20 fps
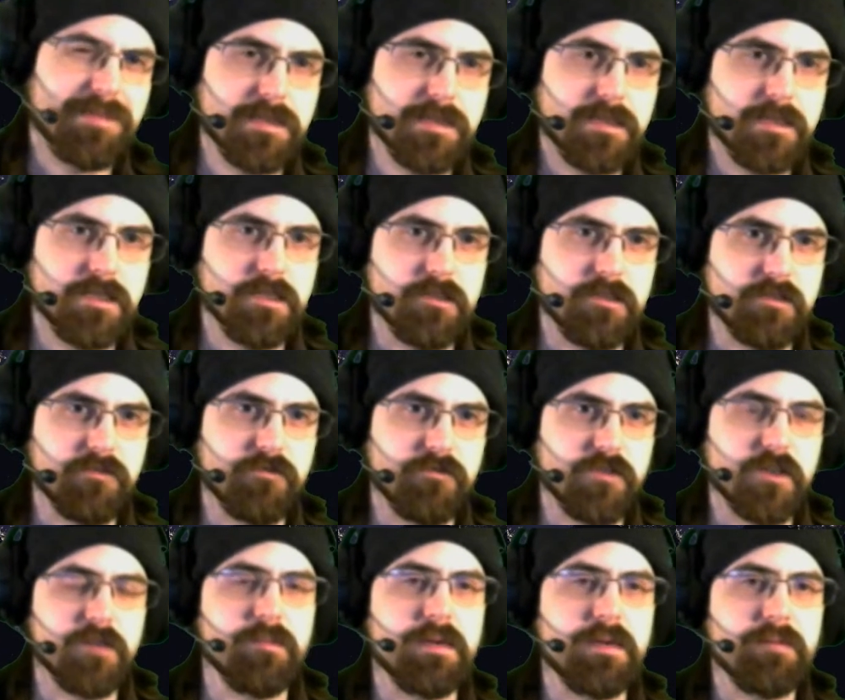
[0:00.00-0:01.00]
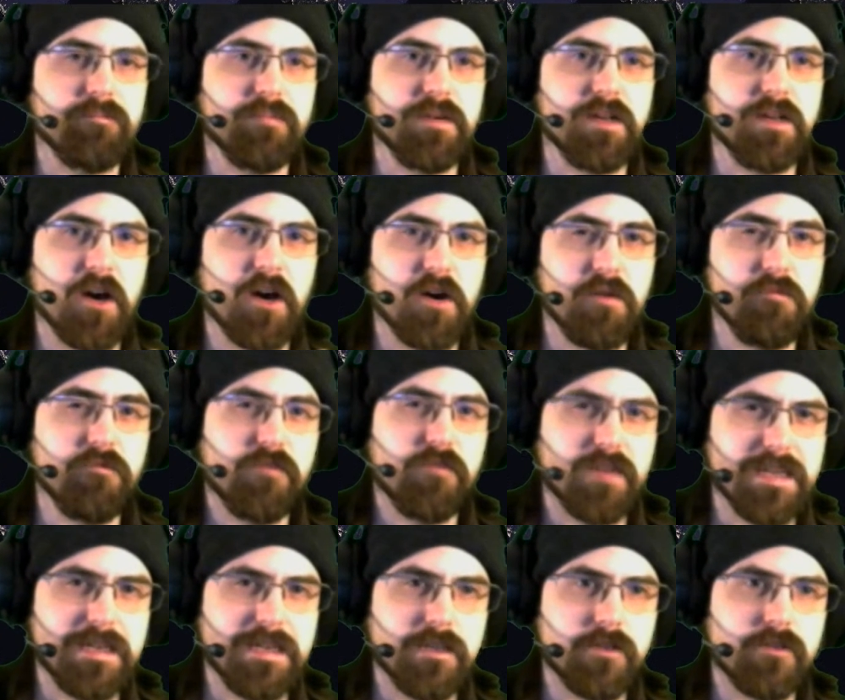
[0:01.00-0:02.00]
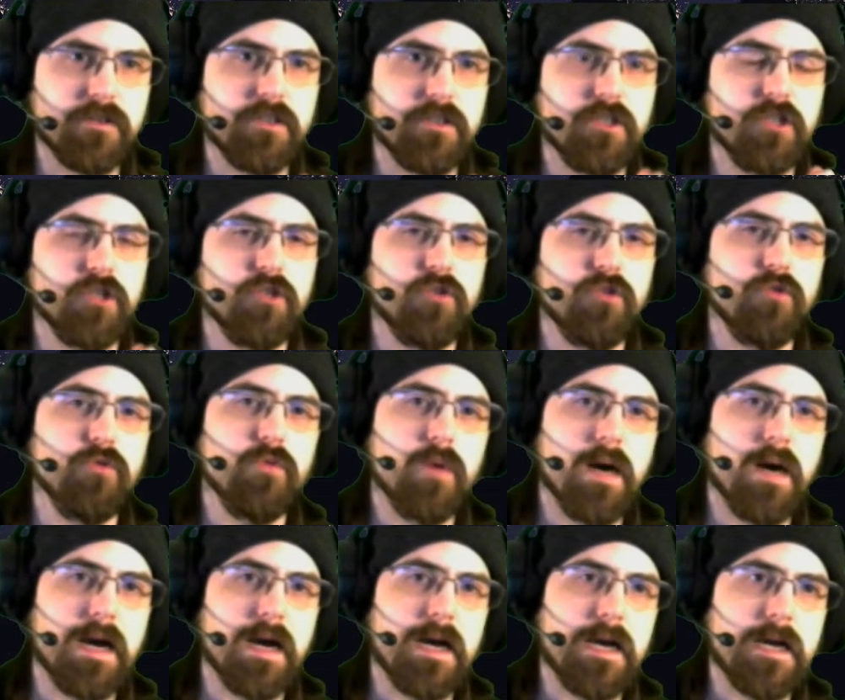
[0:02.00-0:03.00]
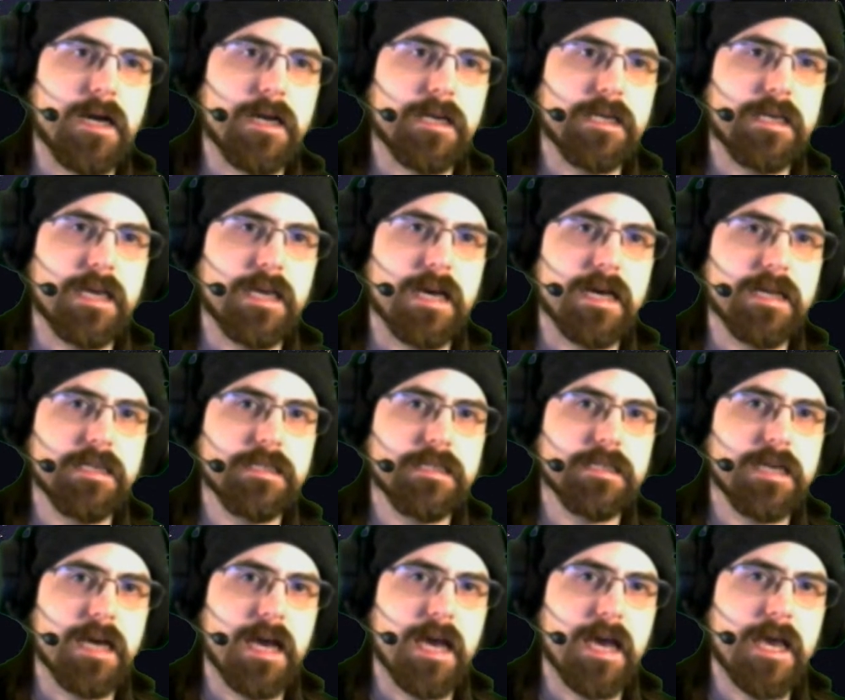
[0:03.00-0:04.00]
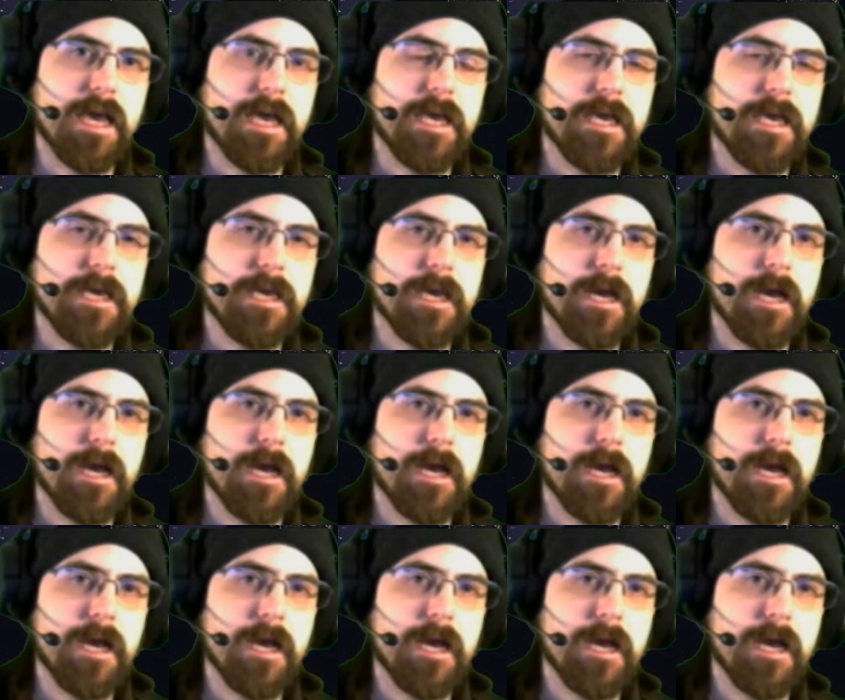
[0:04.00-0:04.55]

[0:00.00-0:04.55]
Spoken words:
still confirming, but hopefully going to get an